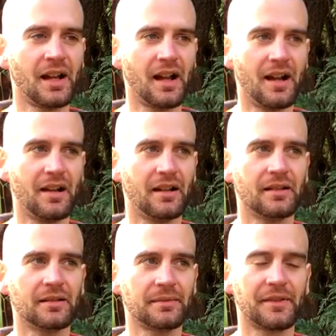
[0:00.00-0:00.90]

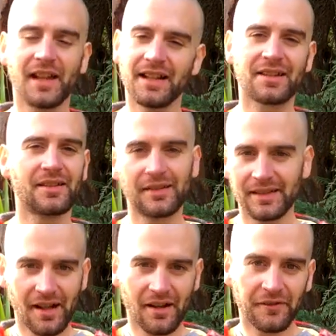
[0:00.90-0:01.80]
If that's not
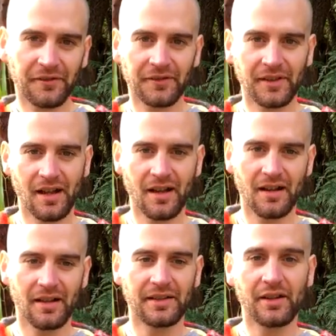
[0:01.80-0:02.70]
enough,
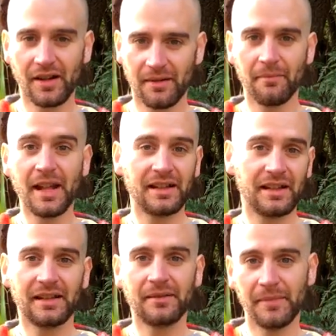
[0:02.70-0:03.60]
there are
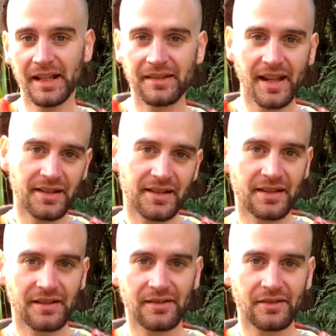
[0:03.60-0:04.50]
many med
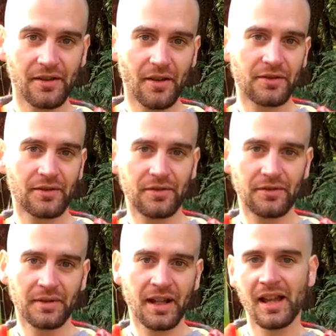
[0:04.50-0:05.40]
tents to go to,